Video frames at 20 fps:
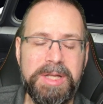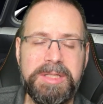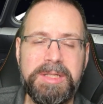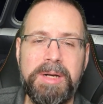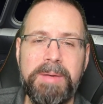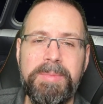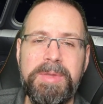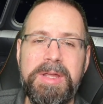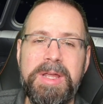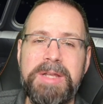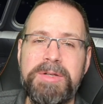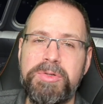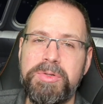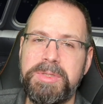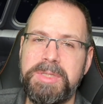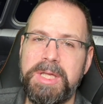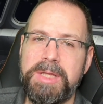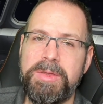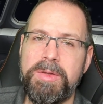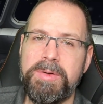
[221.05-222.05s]
It's going to be
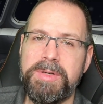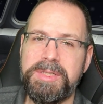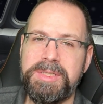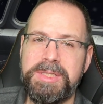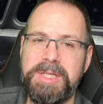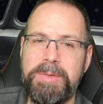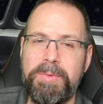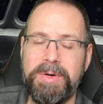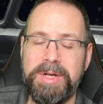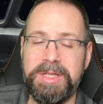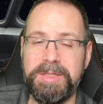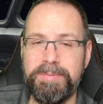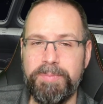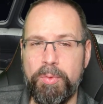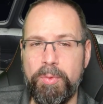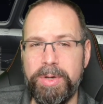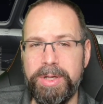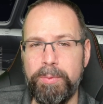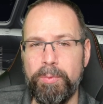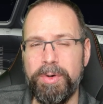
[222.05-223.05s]
interesting, though, to see what his point,